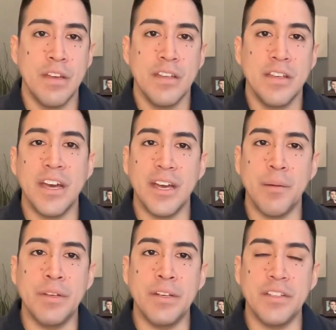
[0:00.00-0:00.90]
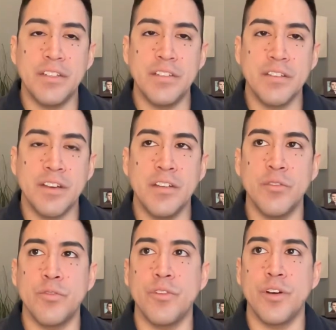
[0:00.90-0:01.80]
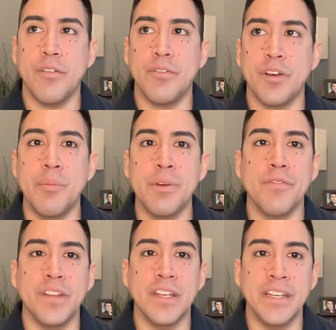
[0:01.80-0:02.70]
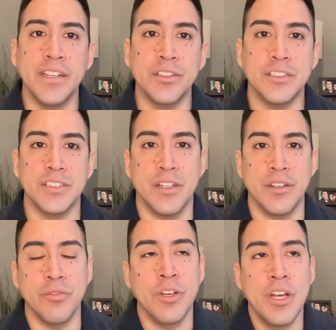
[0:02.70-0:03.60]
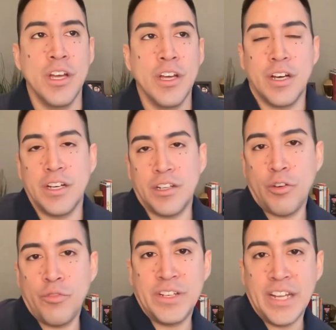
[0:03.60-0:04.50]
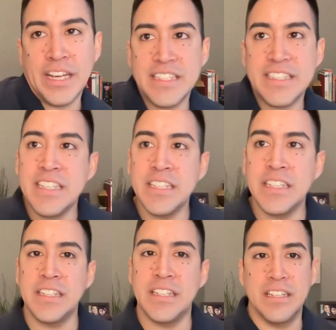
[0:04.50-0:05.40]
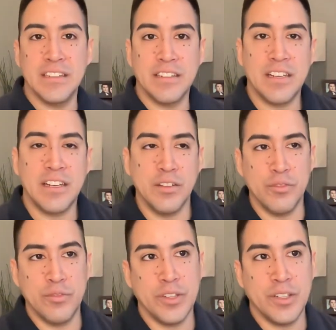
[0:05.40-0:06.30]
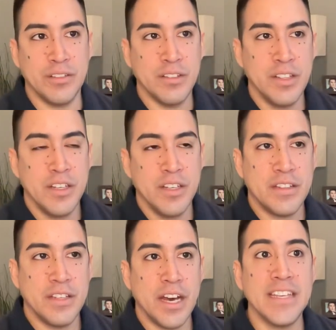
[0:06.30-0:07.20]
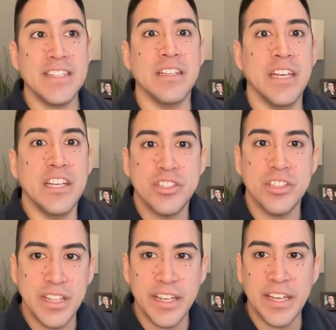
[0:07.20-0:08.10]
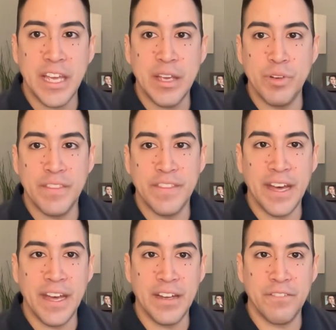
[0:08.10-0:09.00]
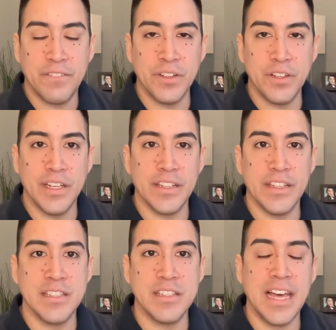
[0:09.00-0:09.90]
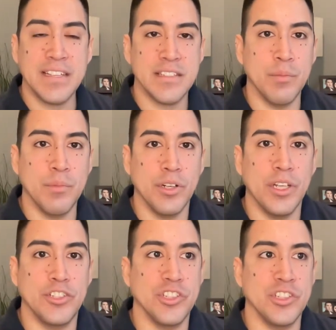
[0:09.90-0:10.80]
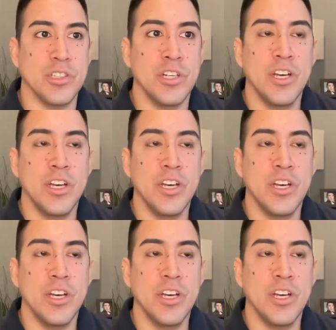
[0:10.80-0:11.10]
Yeah, I mean, it kind of coming off the heels of COVID-19 and kind of the isolation that came with that. I feel like this last summer, it just